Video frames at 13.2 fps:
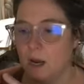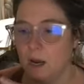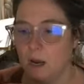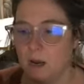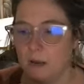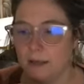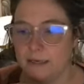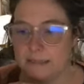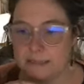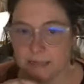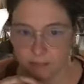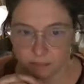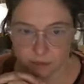and
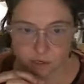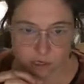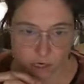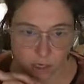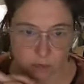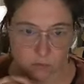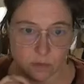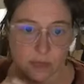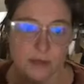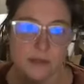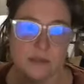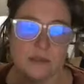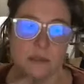it's in the show, and
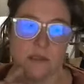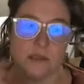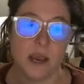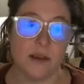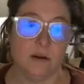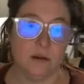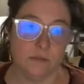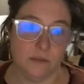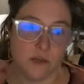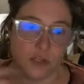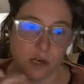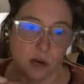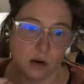it's the title of the
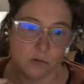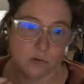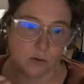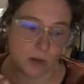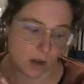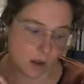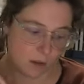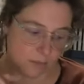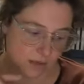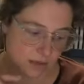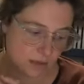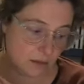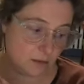show,
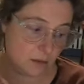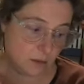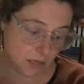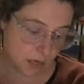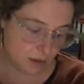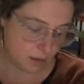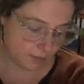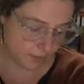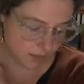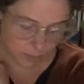is the title of this